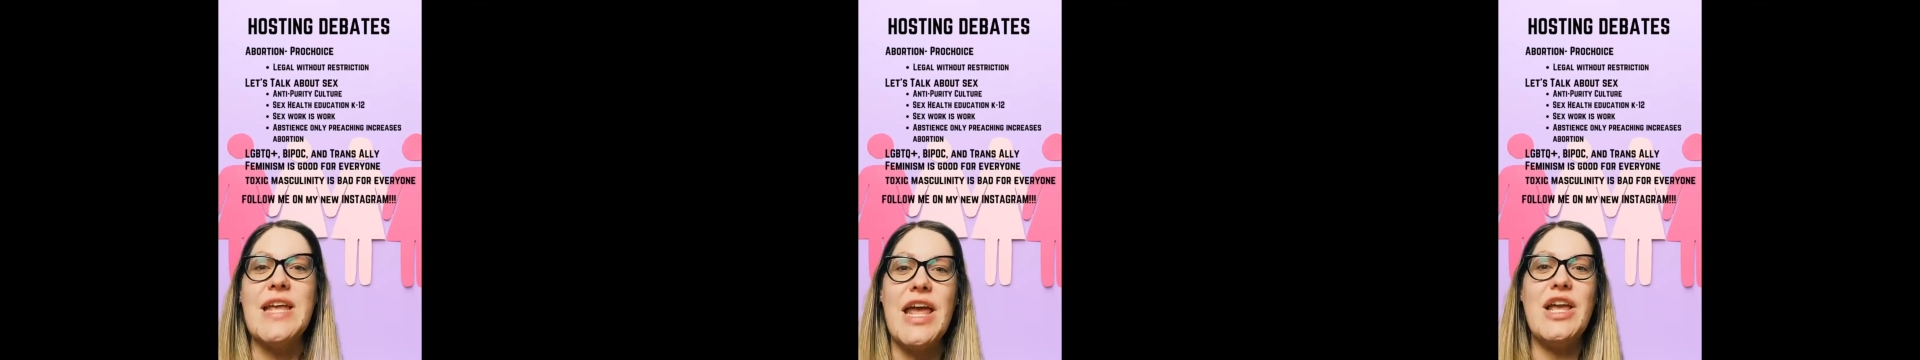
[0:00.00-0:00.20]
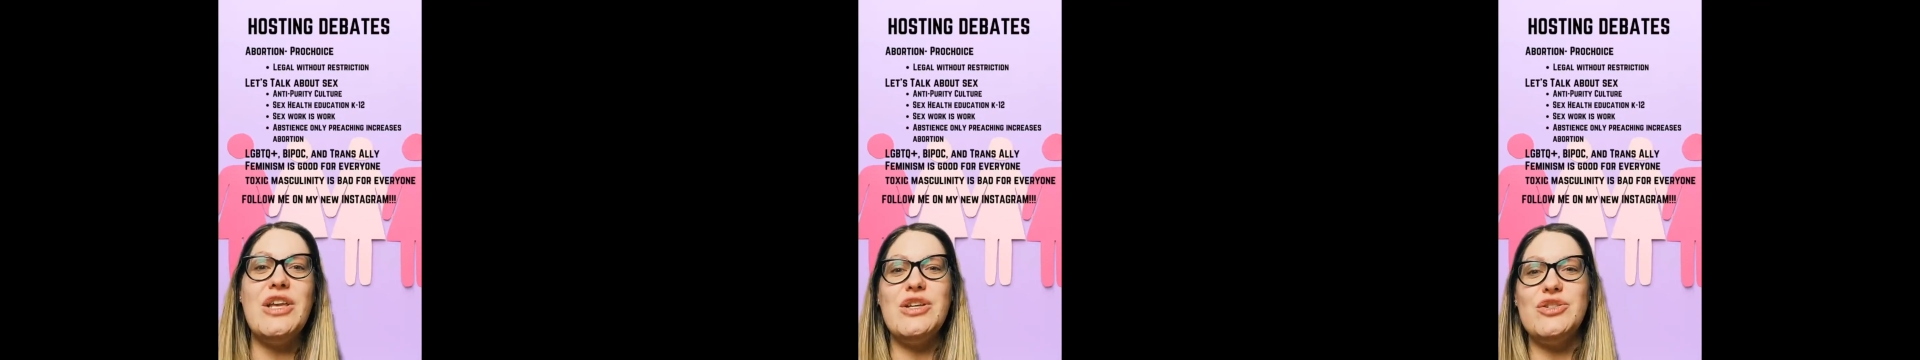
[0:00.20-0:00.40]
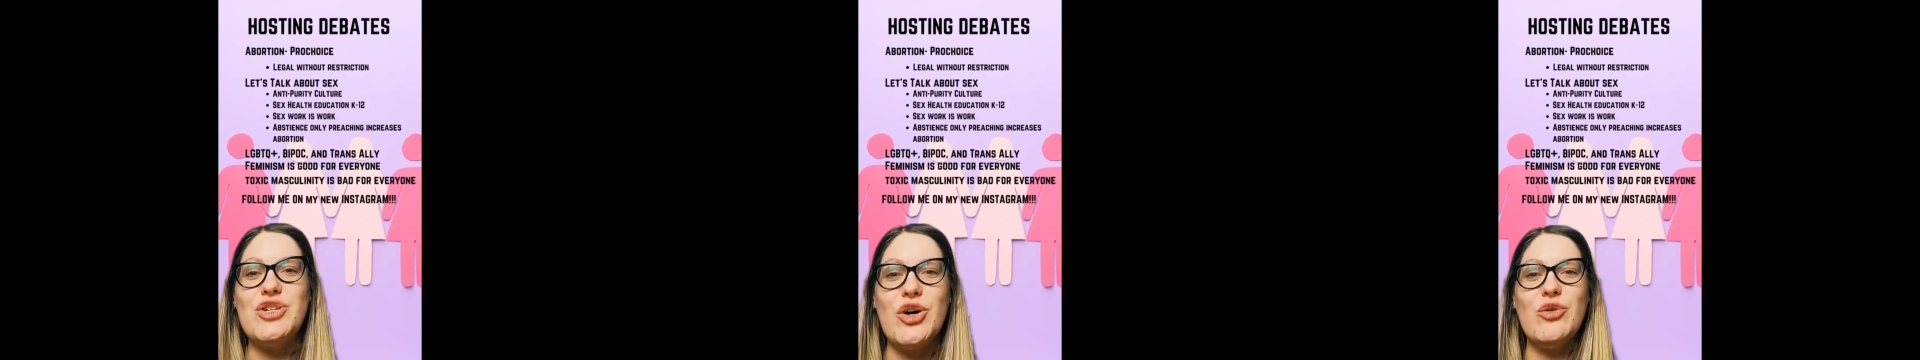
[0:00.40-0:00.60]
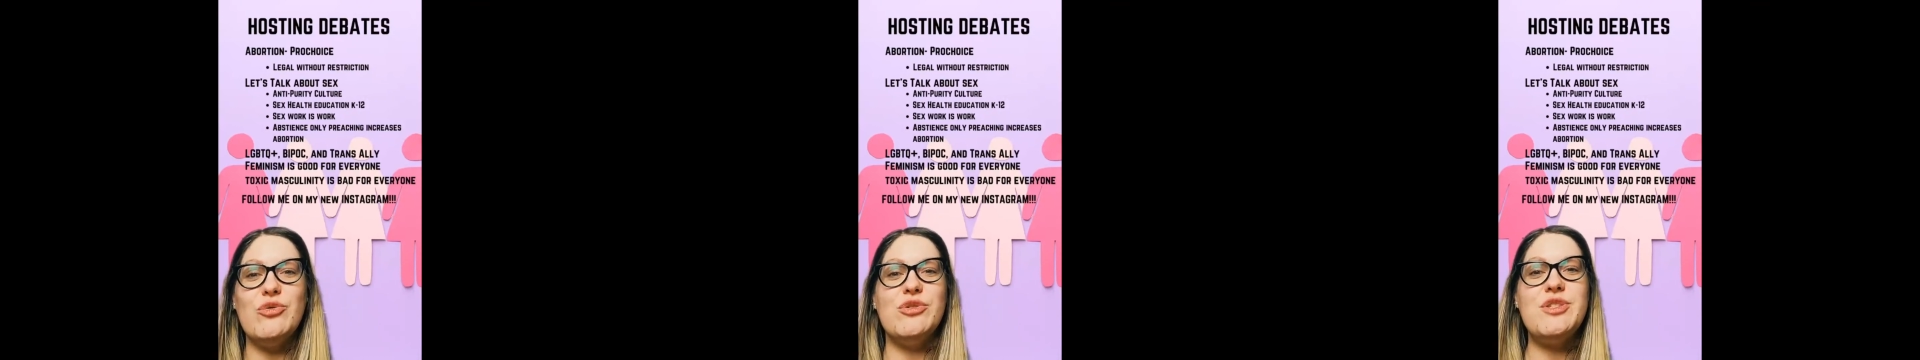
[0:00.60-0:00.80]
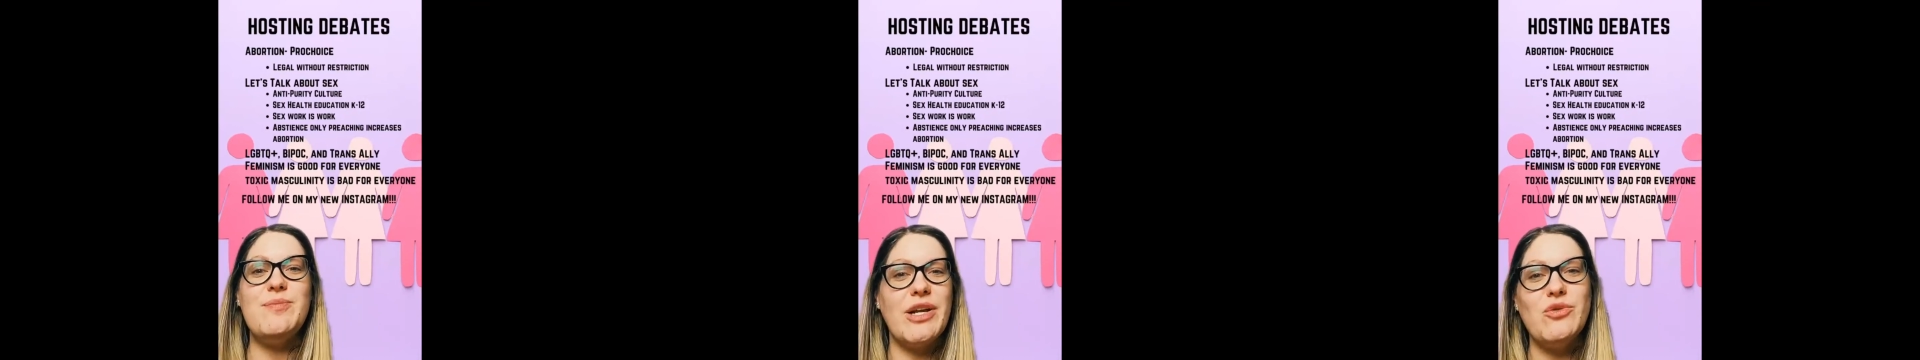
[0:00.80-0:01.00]
you don't
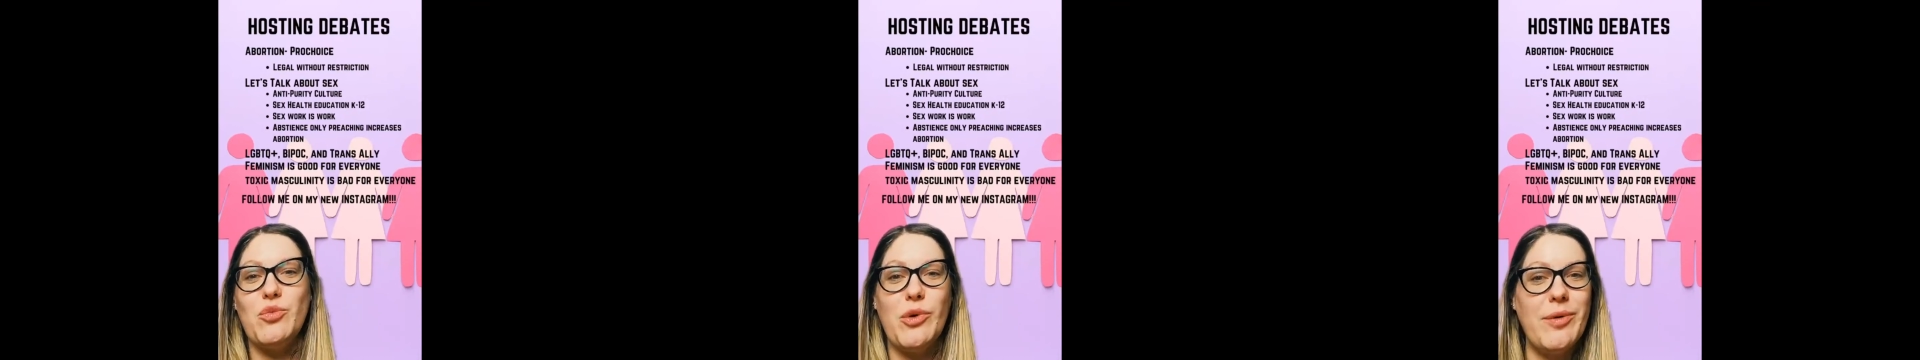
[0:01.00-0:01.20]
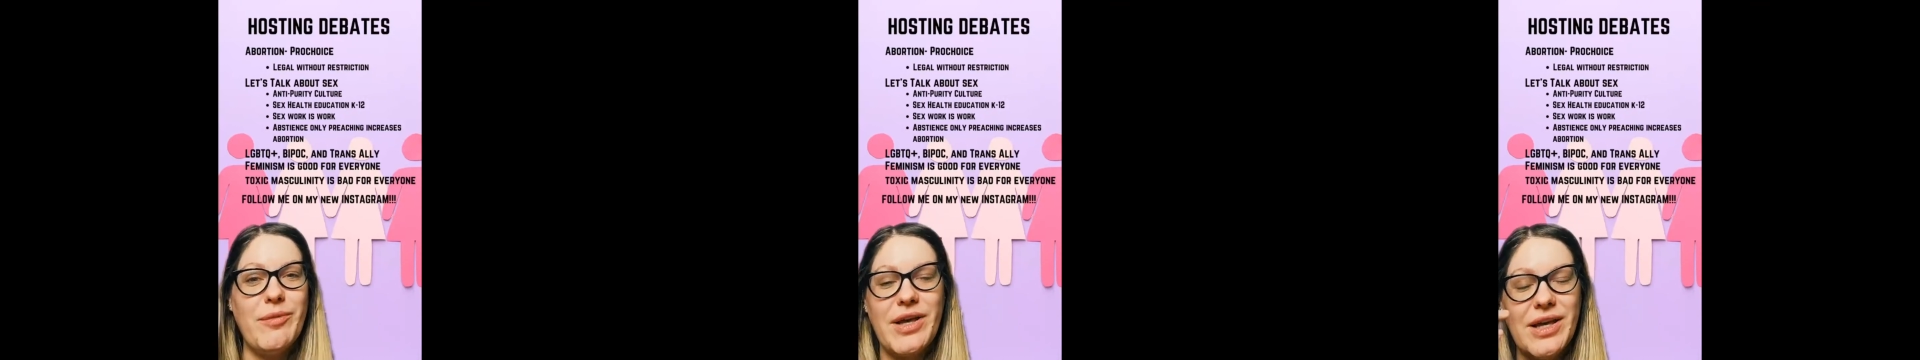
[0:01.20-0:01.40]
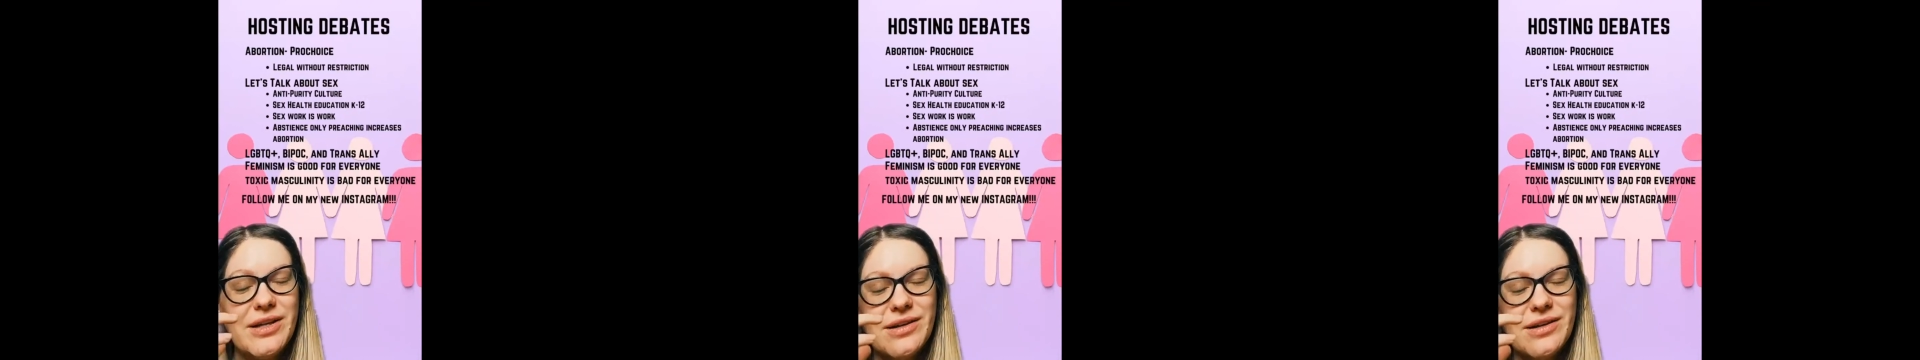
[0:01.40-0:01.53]
respect women.